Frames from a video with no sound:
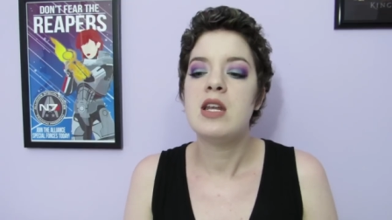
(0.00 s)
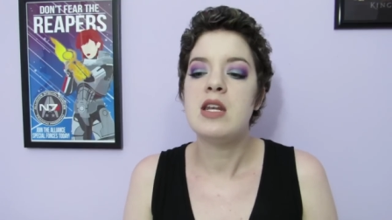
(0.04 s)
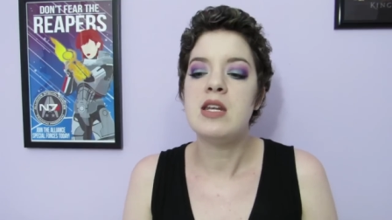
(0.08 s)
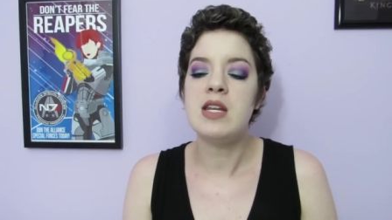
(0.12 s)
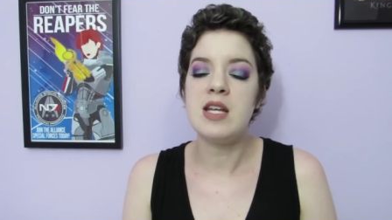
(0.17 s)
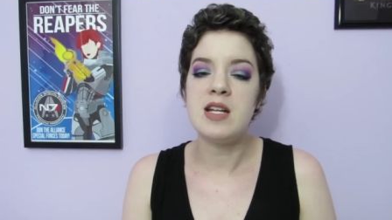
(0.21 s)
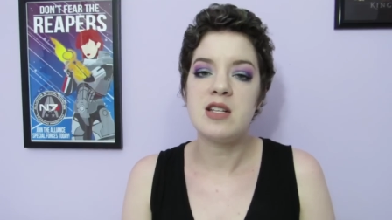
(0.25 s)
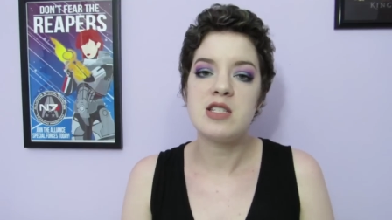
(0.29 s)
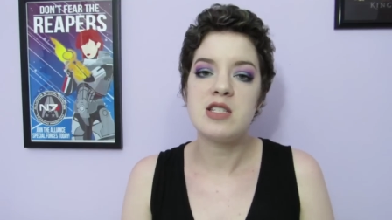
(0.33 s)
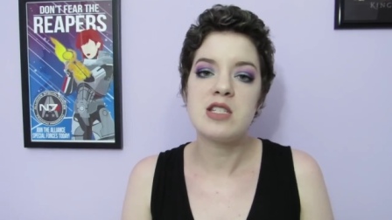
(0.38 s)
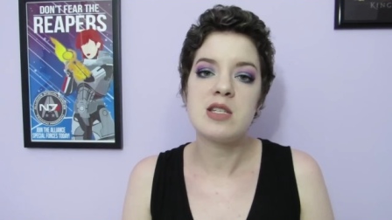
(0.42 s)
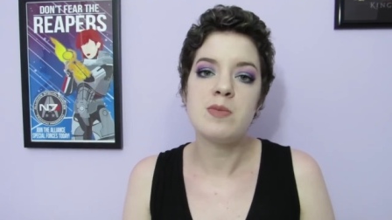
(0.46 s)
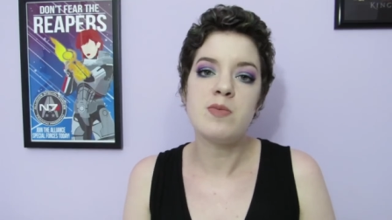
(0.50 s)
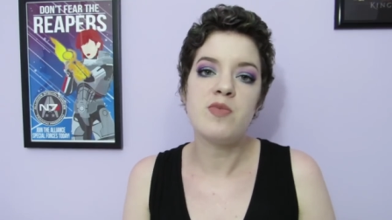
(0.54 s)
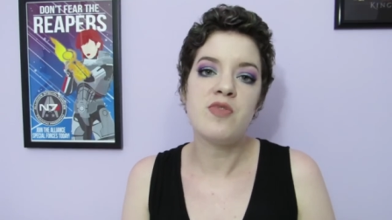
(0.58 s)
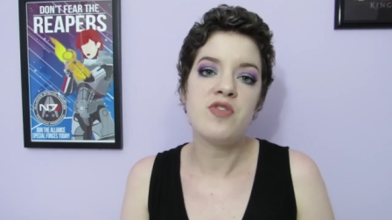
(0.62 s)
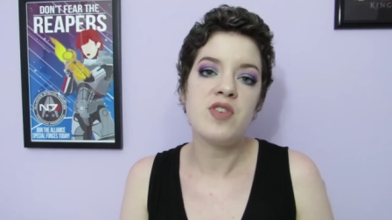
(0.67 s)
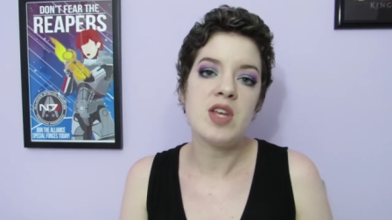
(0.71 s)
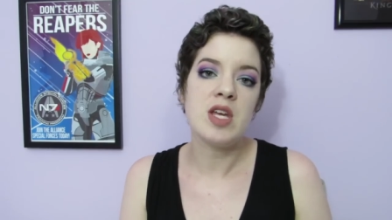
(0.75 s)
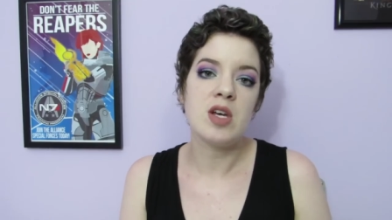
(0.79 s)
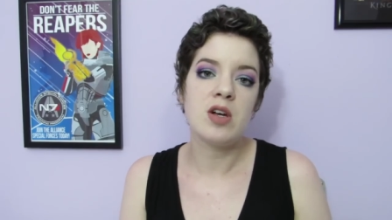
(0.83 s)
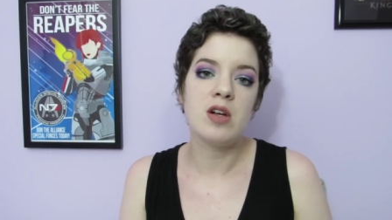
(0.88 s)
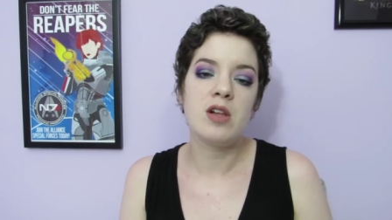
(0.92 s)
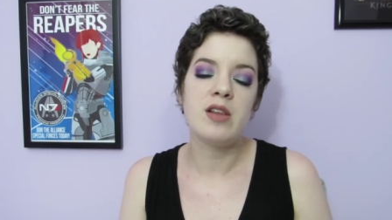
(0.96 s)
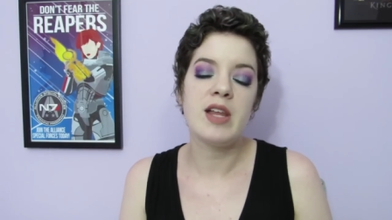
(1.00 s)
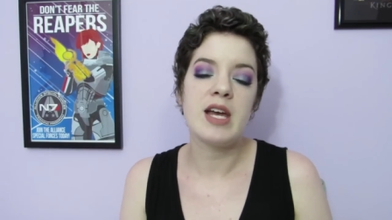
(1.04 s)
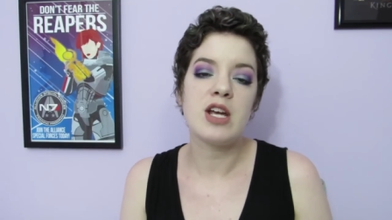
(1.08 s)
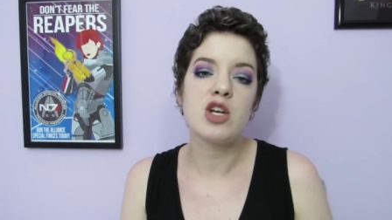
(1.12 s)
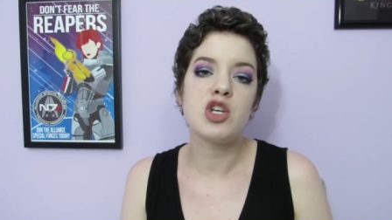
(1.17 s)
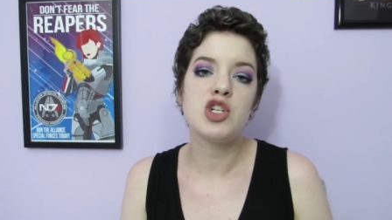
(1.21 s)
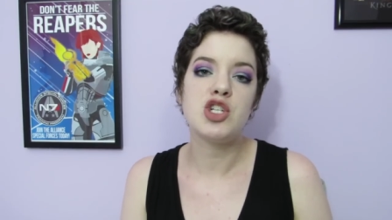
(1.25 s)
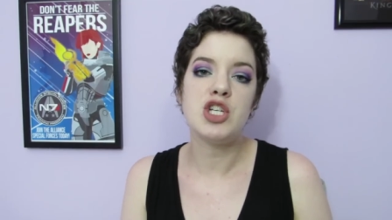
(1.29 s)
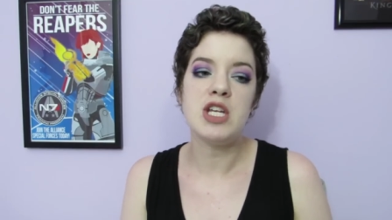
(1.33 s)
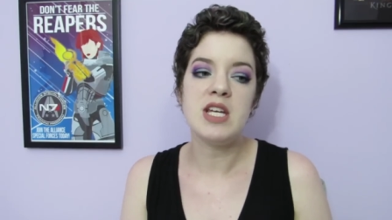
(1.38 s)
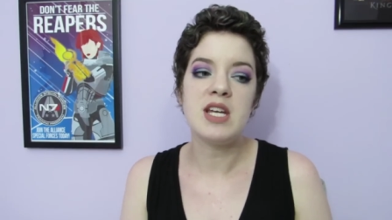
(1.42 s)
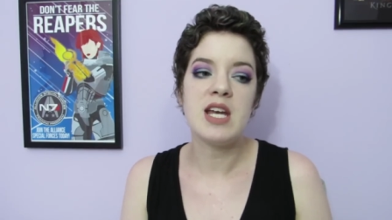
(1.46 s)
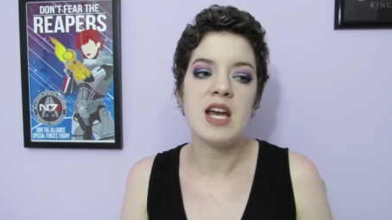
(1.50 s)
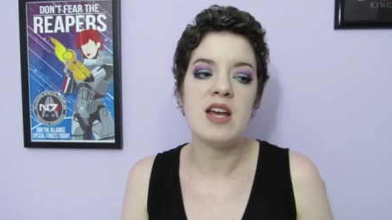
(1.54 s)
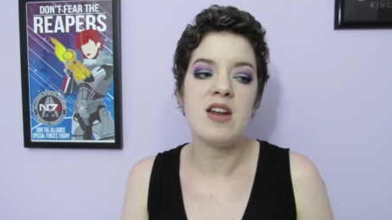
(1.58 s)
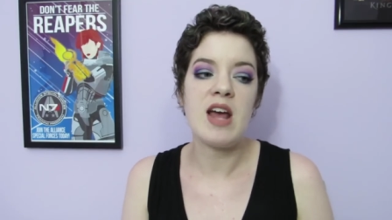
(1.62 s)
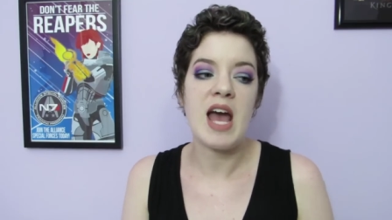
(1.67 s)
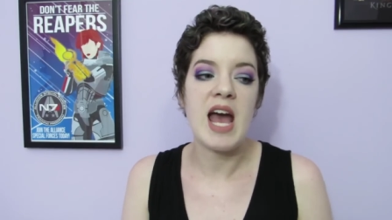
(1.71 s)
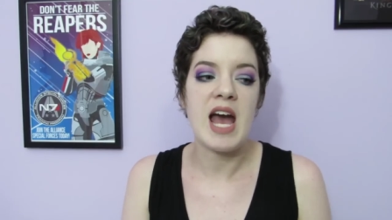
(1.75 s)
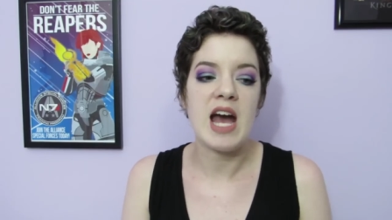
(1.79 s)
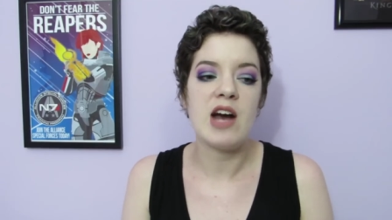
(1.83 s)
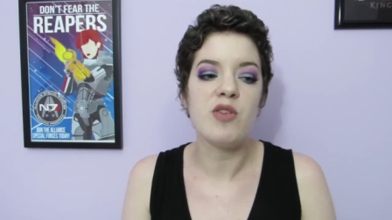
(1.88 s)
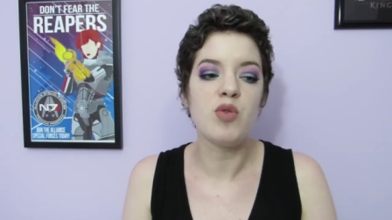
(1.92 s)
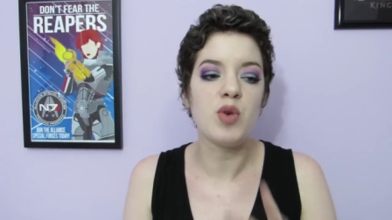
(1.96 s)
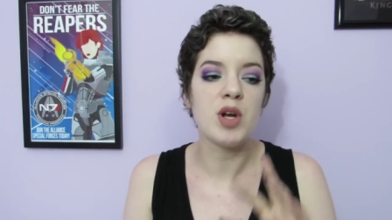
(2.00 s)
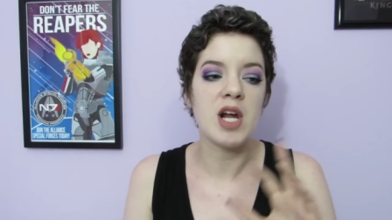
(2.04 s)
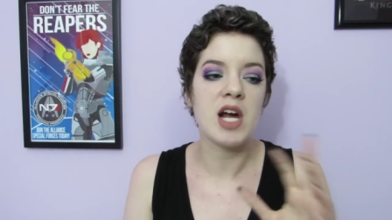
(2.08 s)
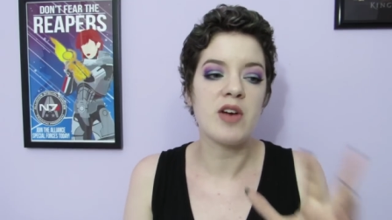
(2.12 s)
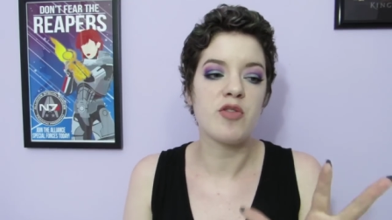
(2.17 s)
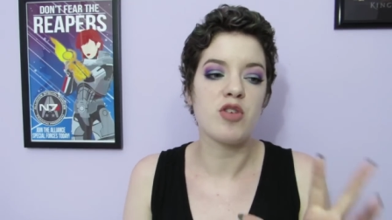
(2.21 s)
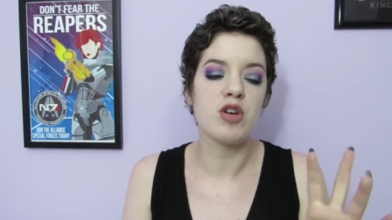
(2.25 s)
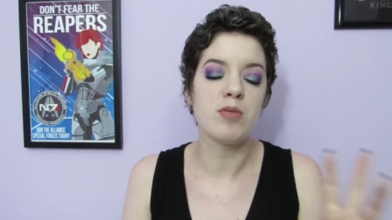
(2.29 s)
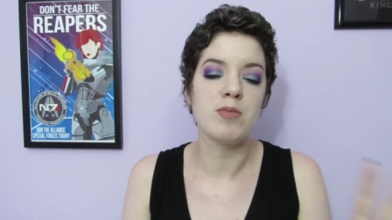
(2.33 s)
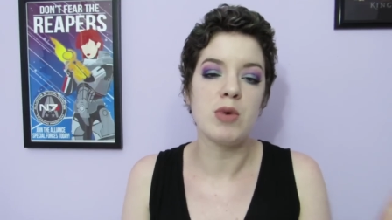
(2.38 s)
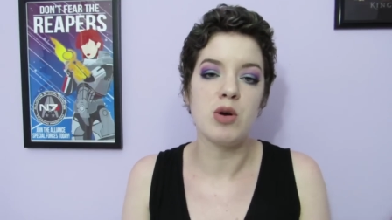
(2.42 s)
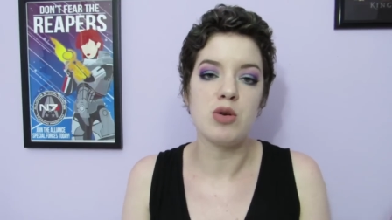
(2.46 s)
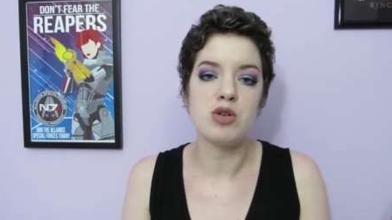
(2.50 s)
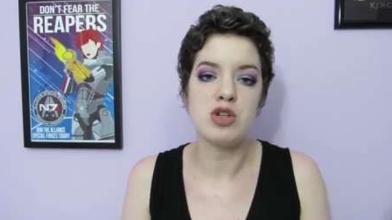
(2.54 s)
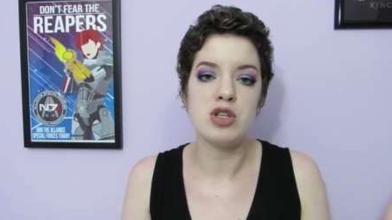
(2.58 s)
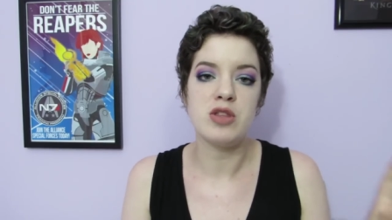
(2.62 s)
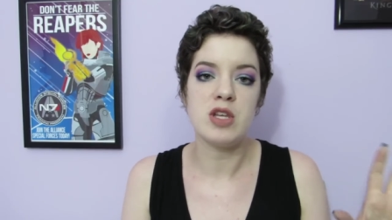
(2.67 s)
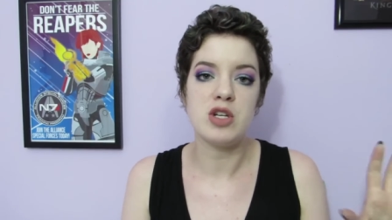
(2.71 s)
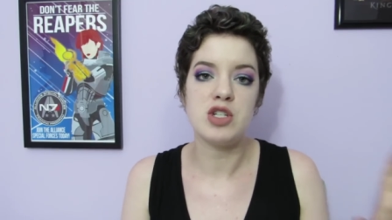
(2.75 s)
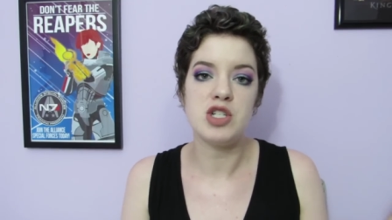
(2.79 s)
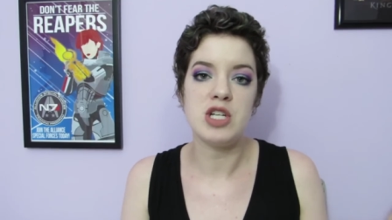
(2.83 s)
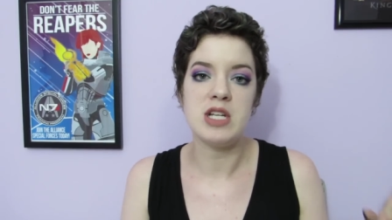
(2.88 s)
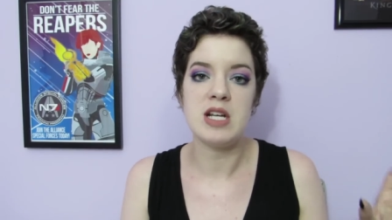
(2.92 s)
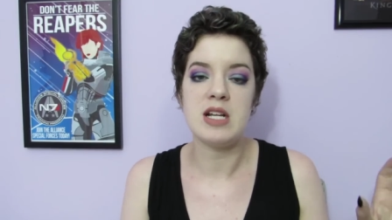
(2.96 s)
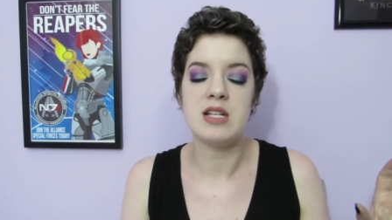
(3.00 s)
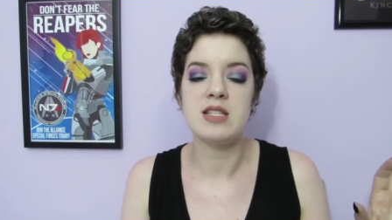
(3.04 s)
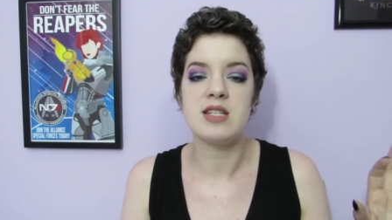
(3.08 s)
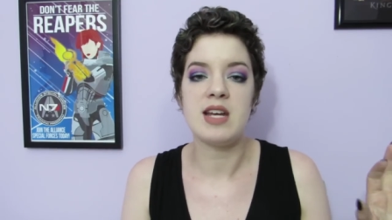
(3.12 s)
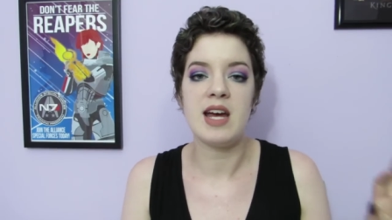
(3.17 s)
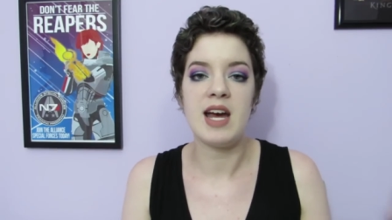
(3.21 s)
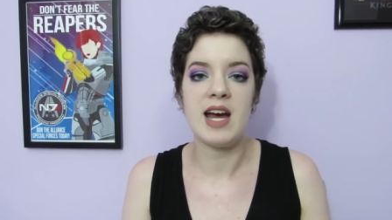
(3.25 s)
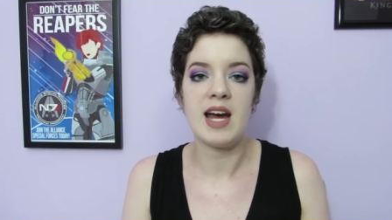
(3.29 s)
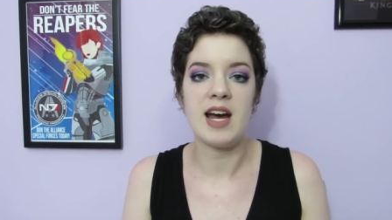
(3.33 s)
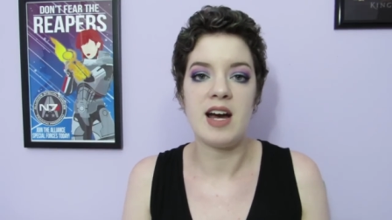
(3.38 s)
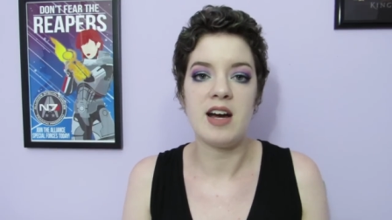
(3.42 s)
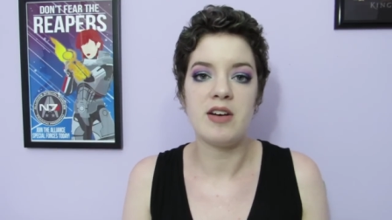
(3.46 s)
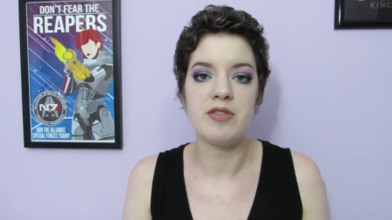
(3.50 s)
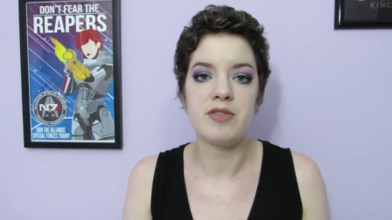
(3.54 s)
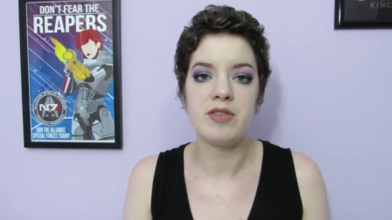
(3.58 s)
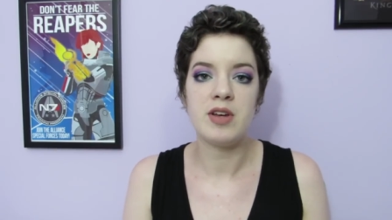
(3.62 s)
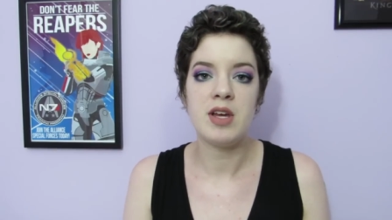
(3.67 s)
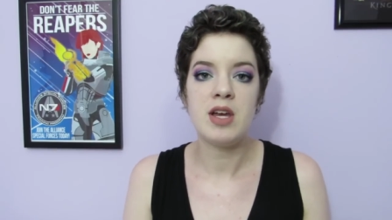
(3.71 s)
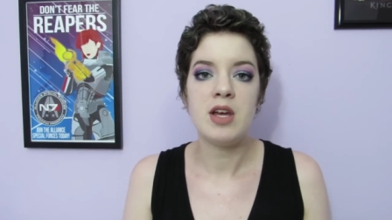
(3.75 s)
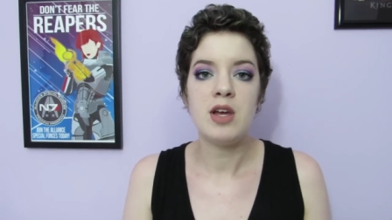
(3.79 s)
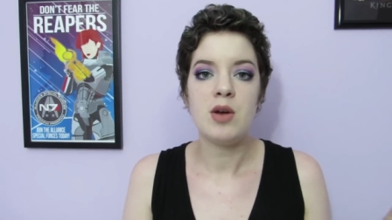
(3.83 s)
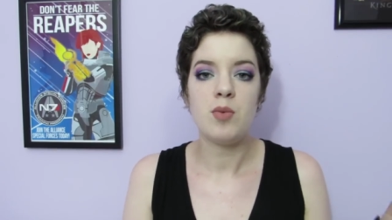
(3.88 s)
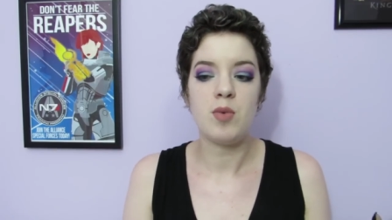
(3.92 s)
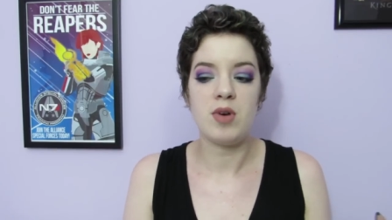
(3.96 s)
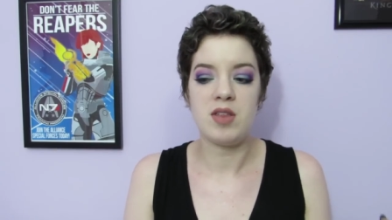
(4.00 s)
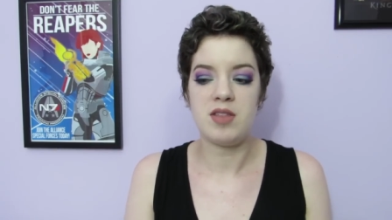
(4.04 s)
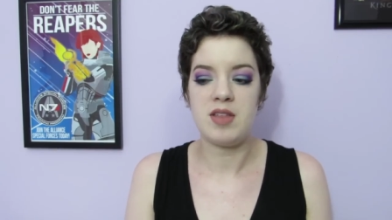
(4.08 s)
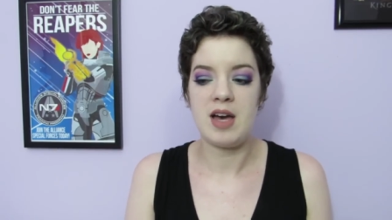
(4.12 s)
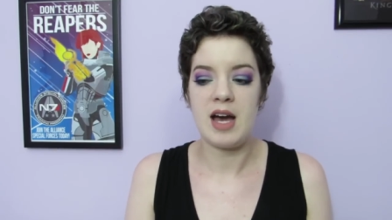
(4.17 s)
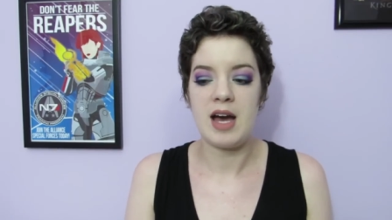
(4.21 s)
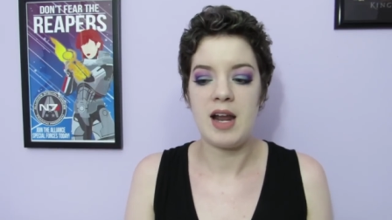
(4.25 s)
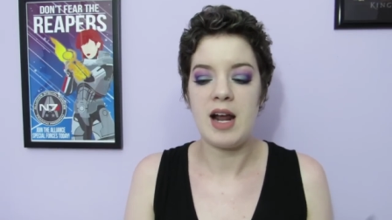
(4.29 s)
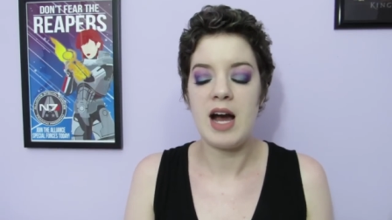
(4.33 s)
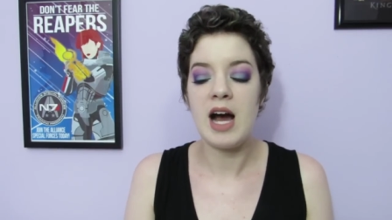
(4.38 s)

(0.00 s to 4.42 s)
needs to feel like she can have whatever emotion that she needs to have with that.